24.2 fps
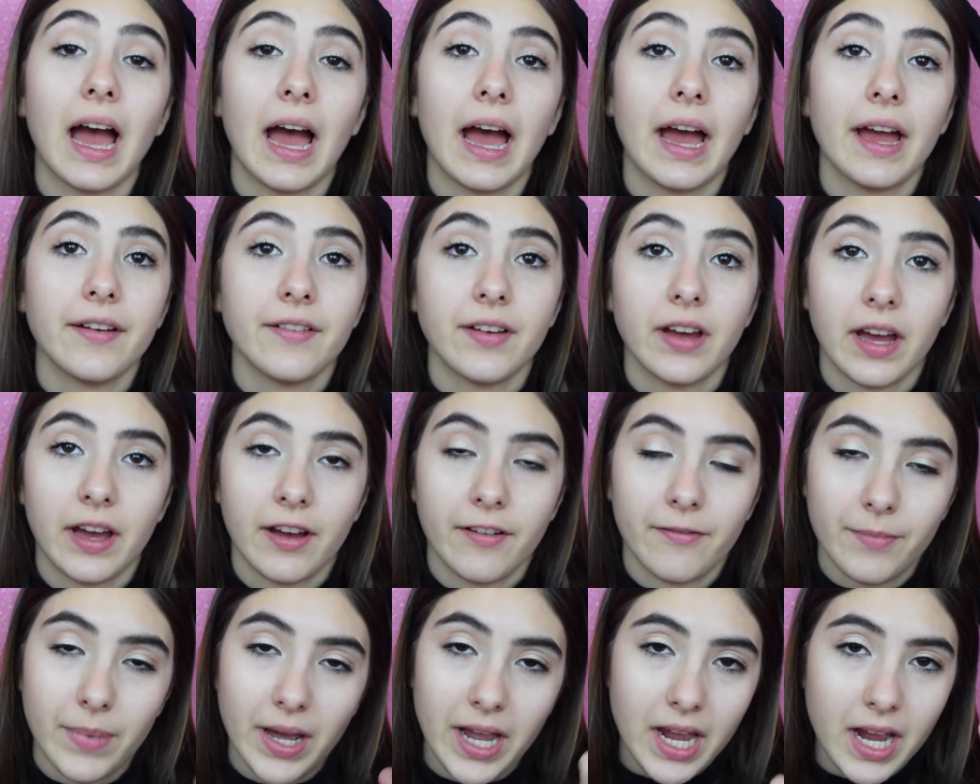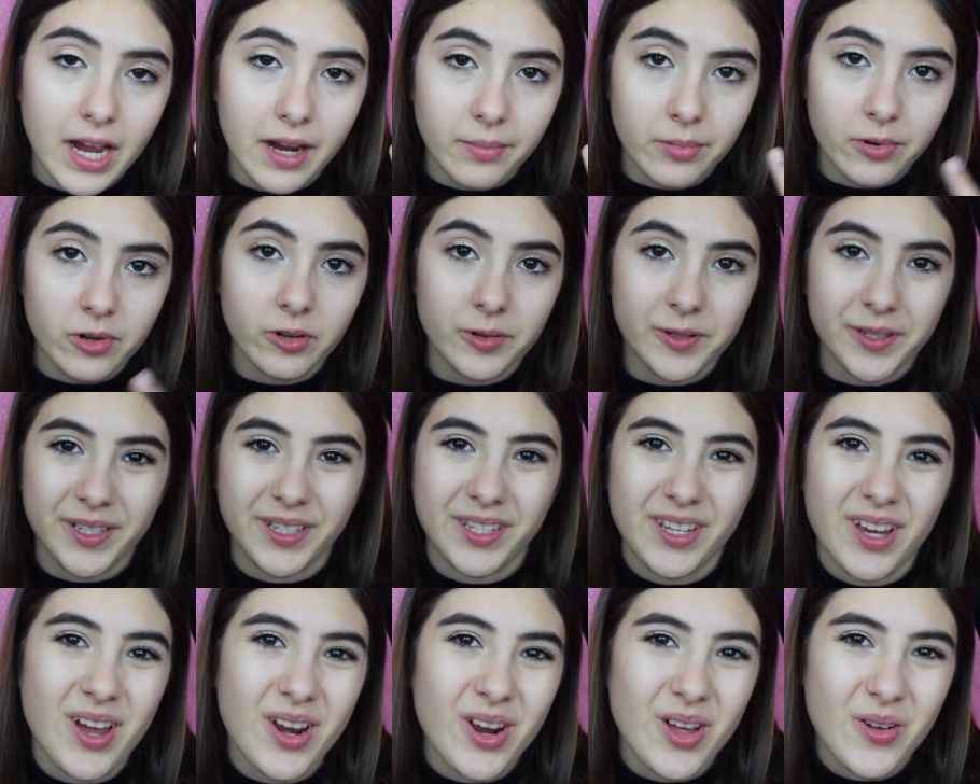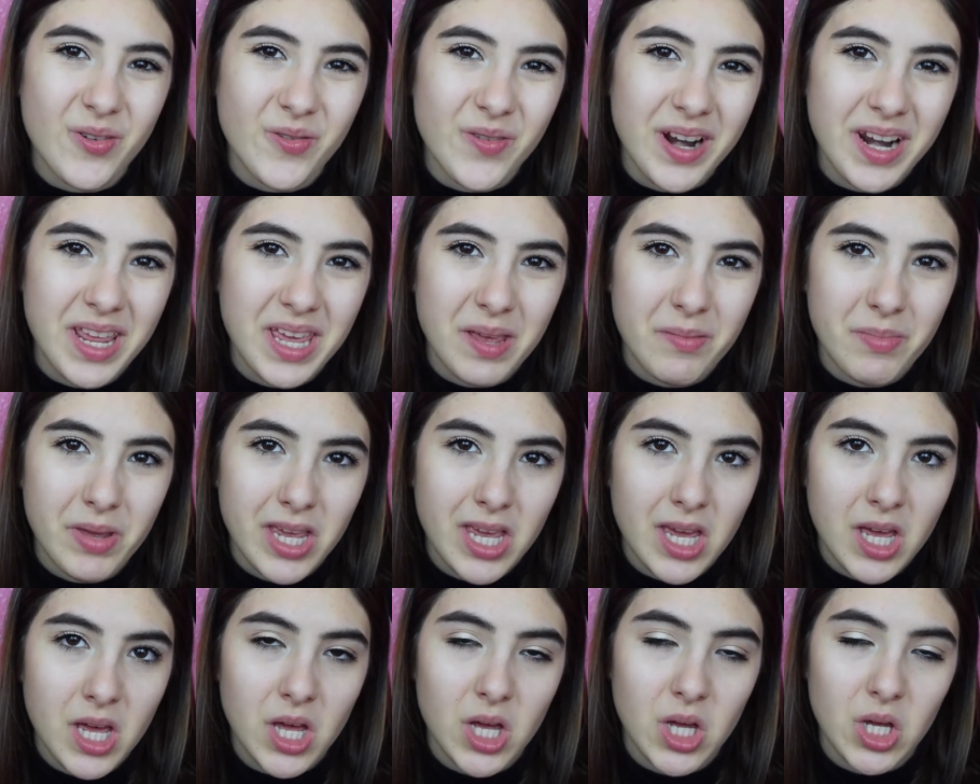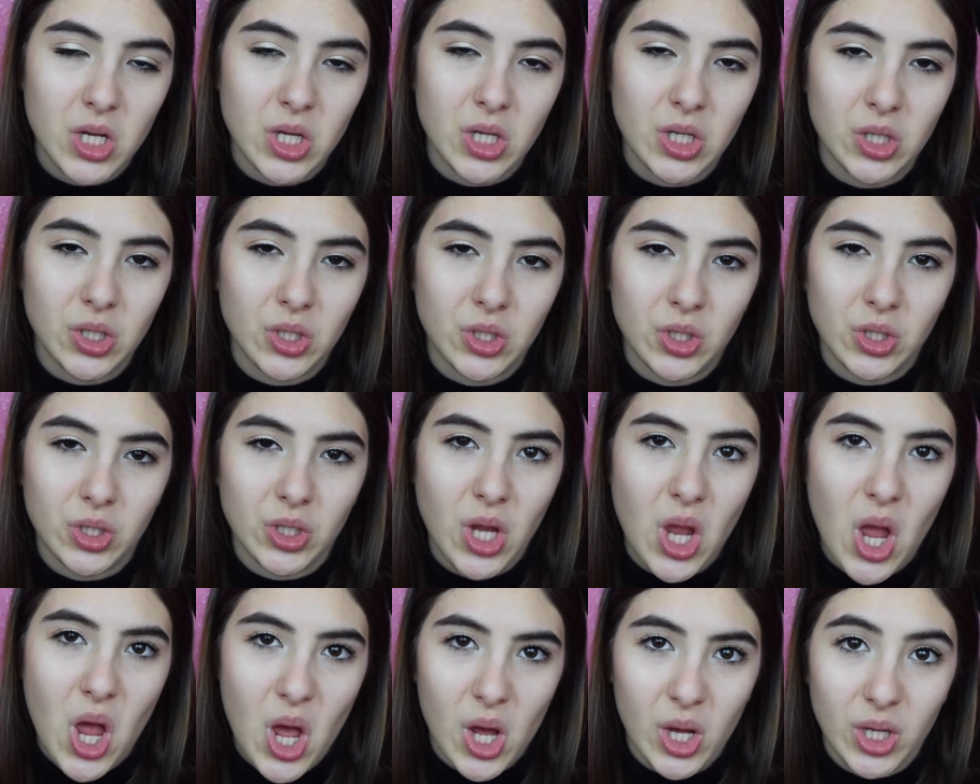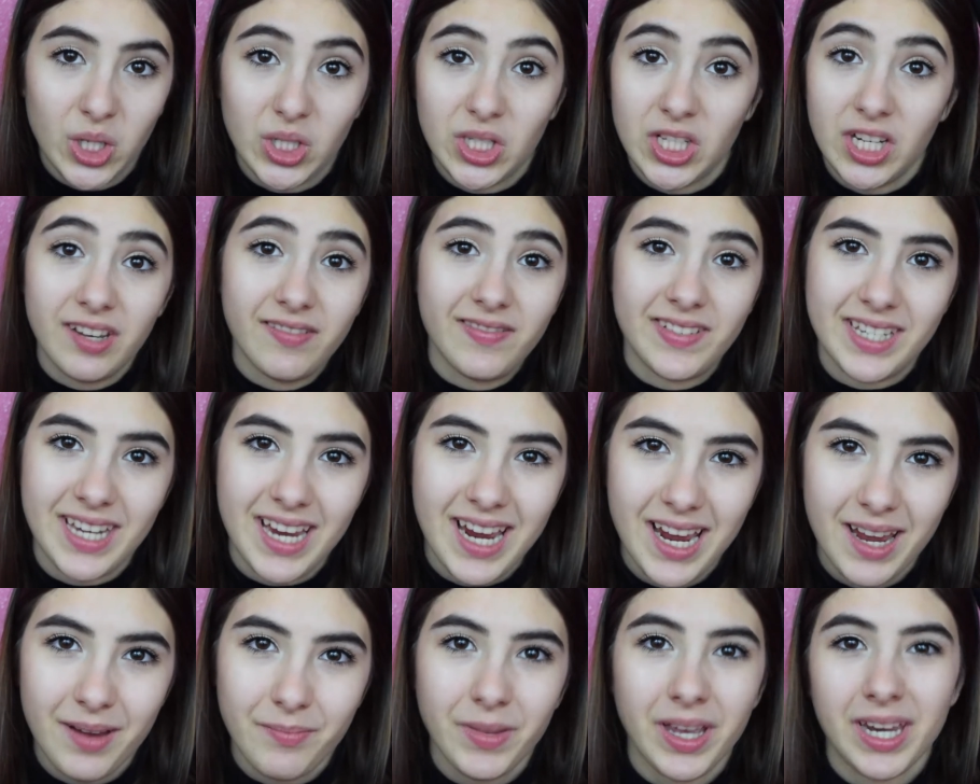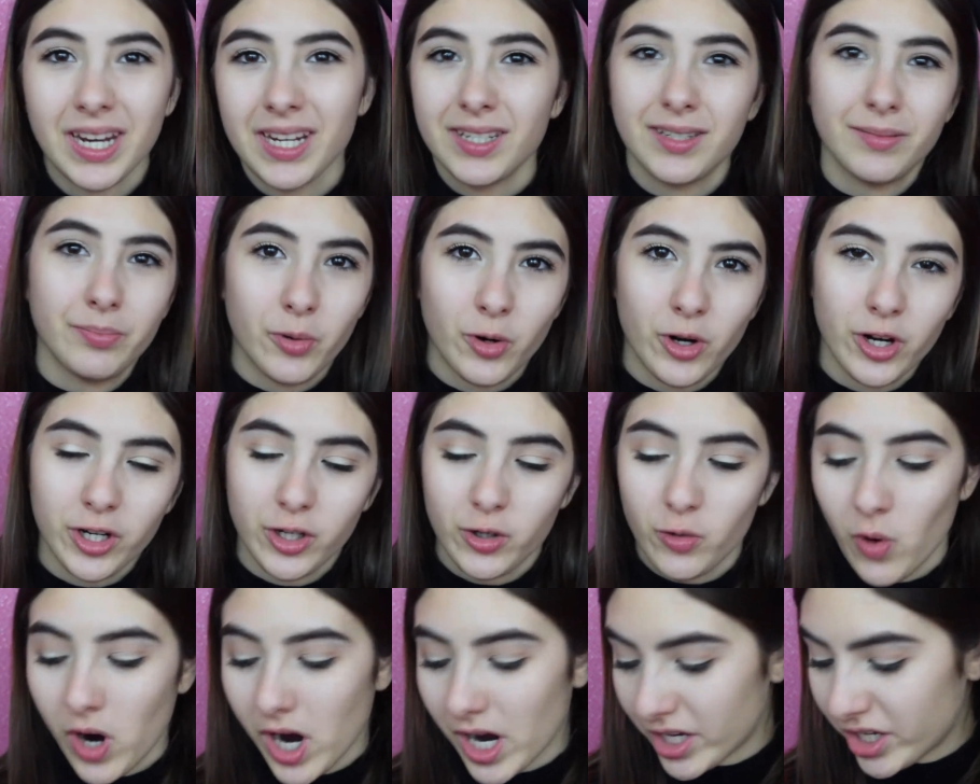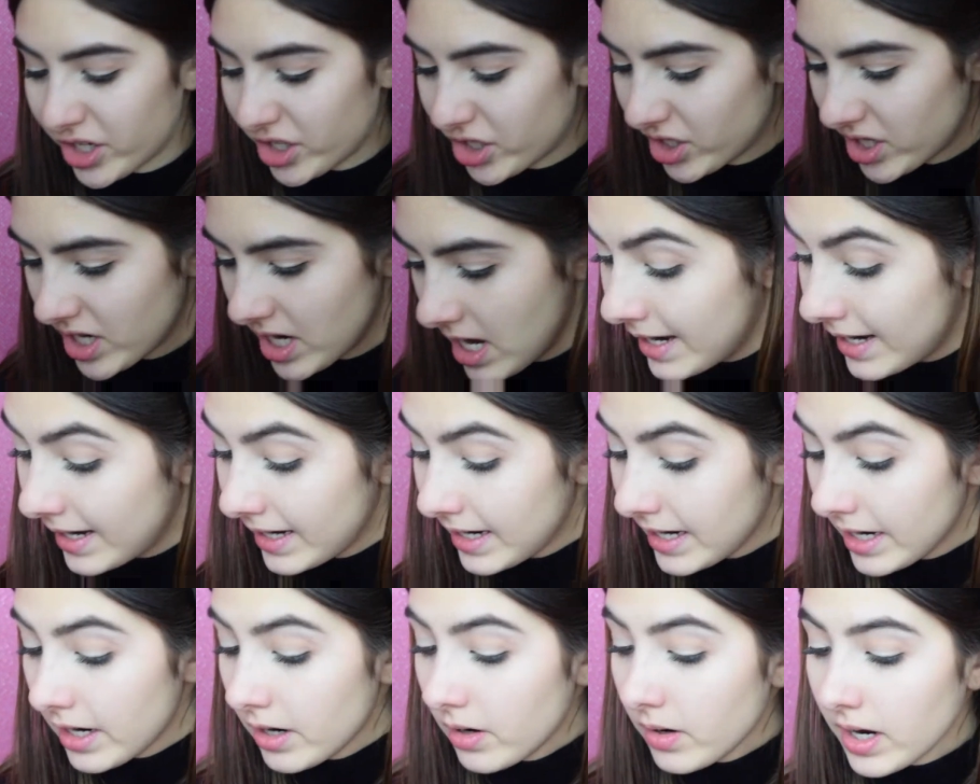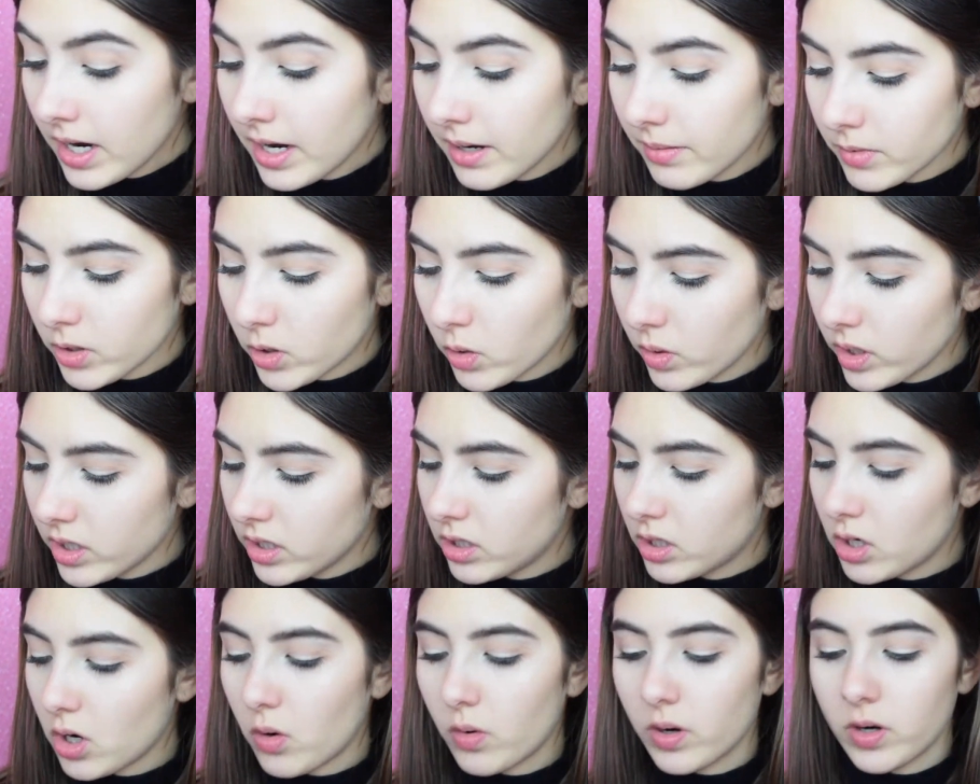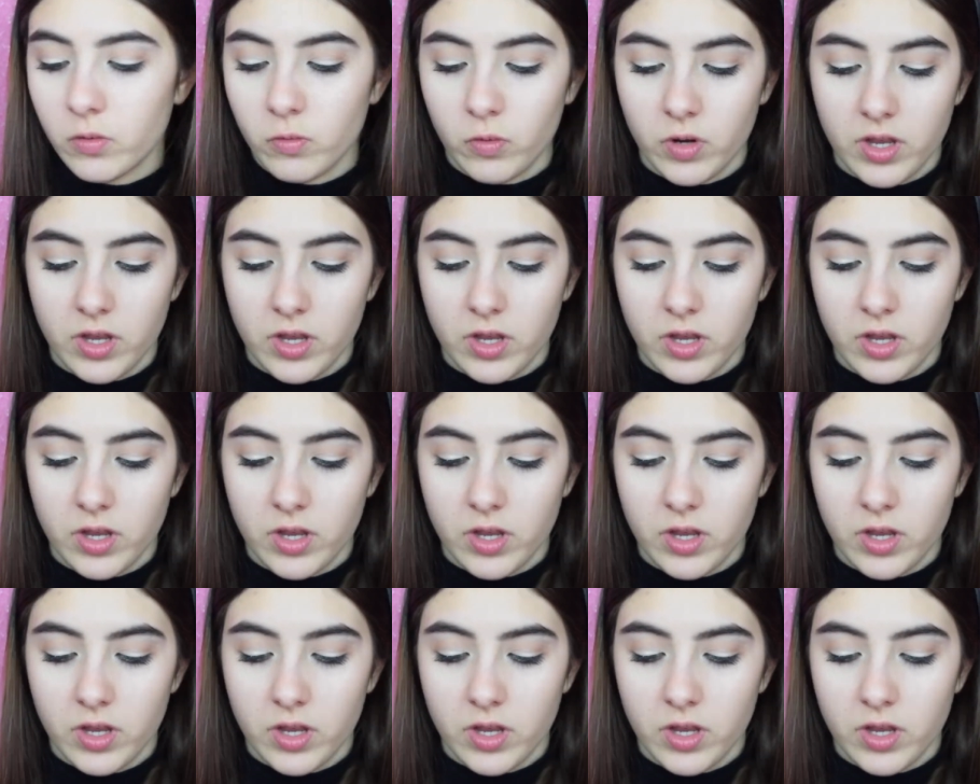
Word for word: I have my eyebrows done already because, yeah, it saves time and it's boring to watch. Now I'm going to go in